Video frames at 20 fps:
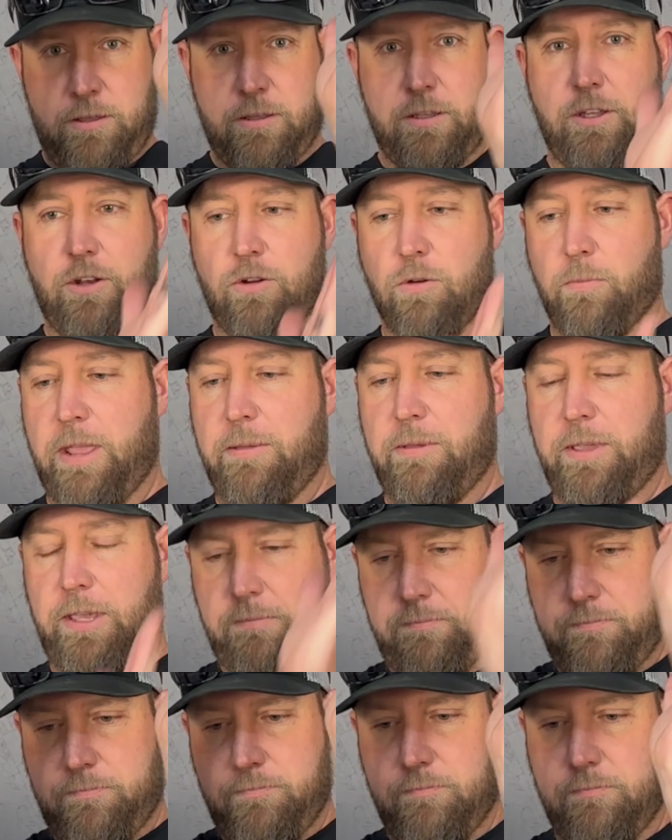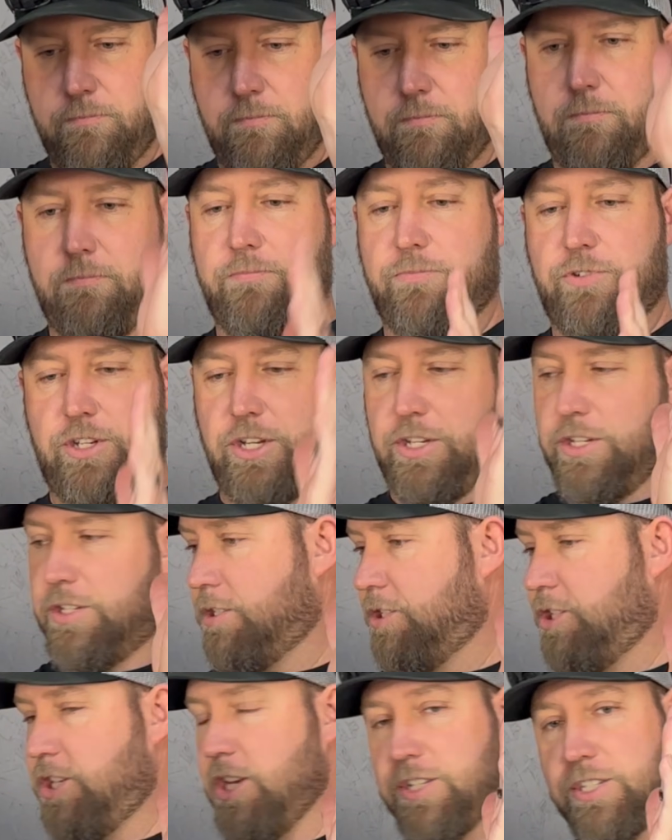maybe
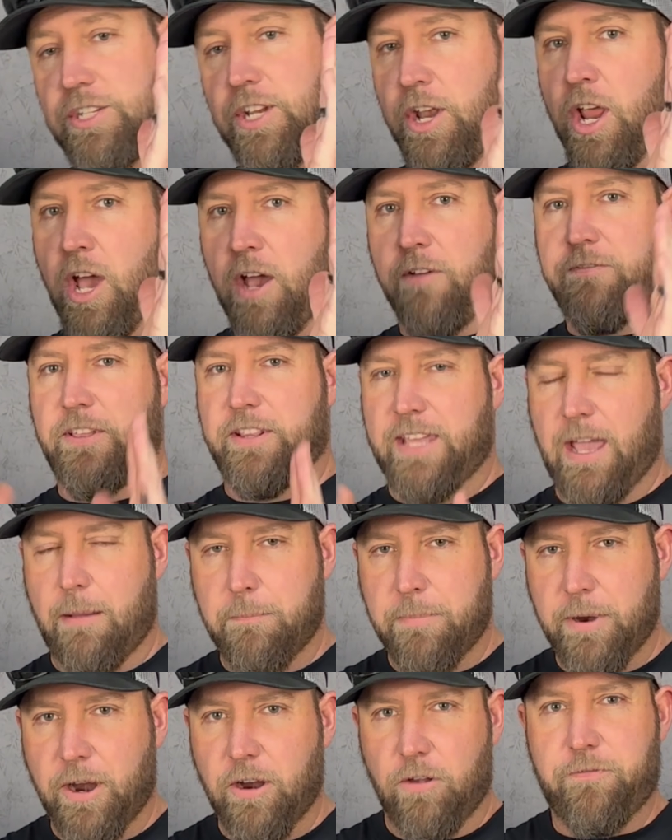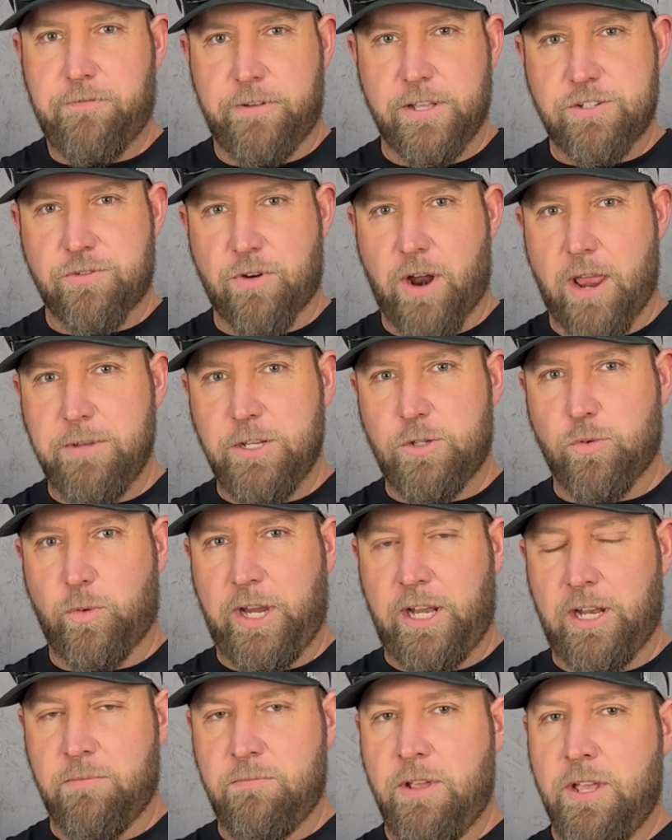just enough that barrel fits right
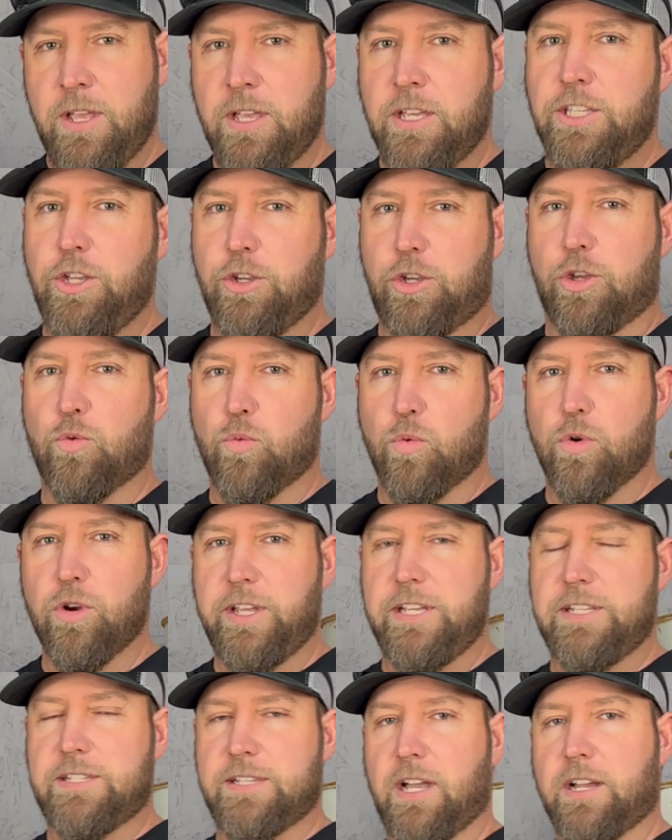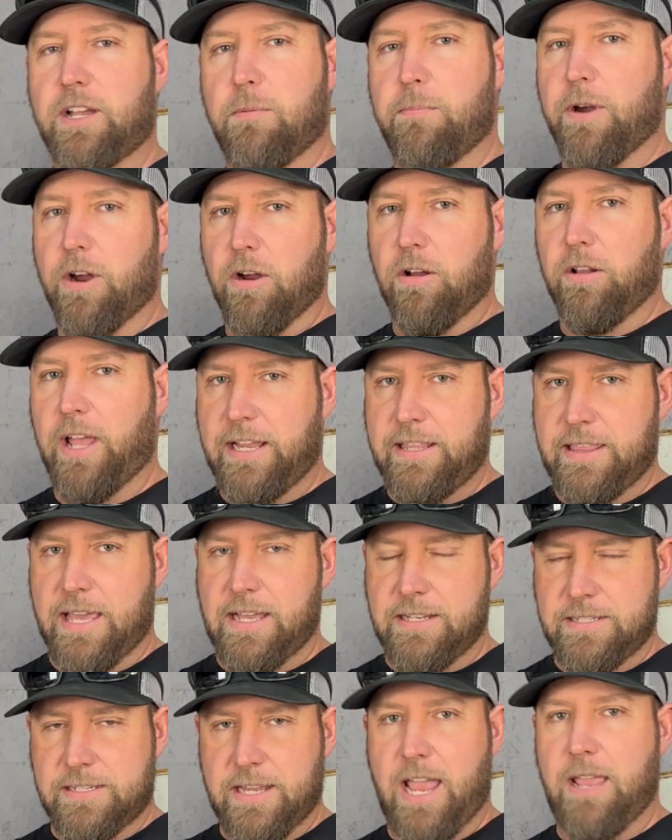between them. You can really suck a barrel like
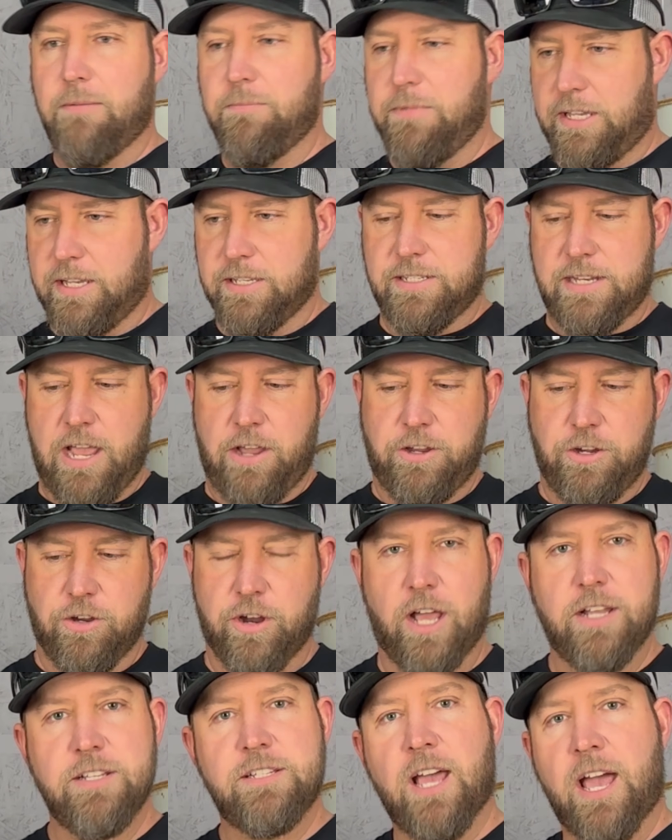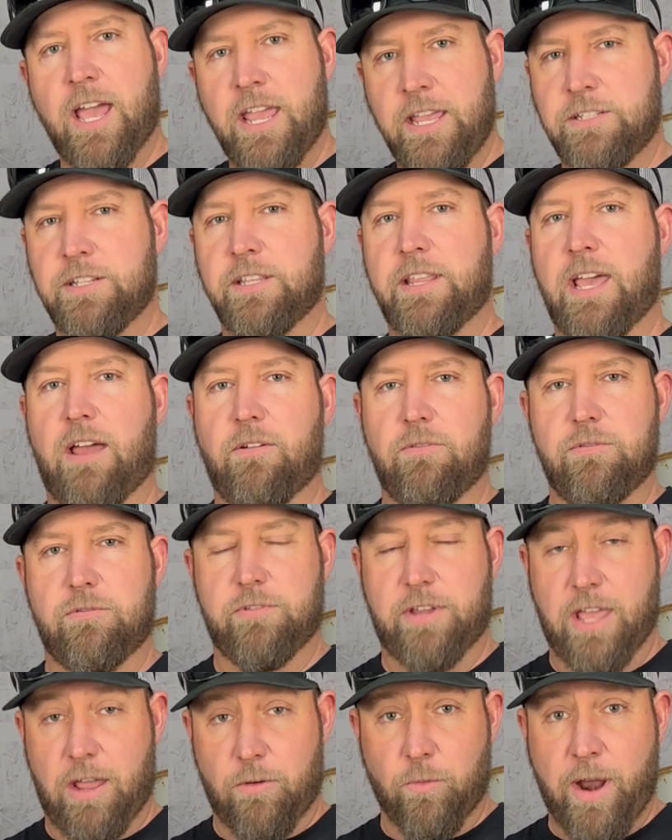that tight, because now you're not tying to
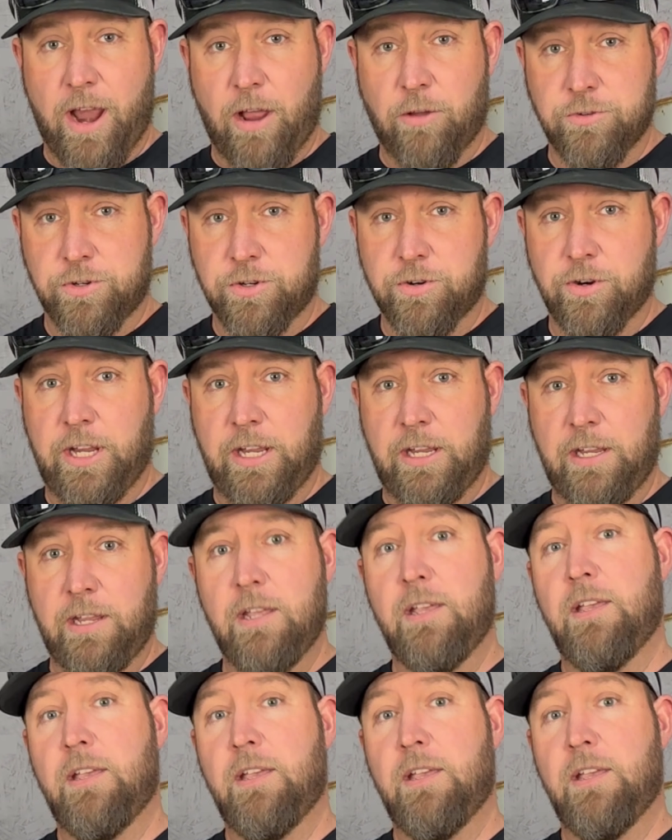that round tree.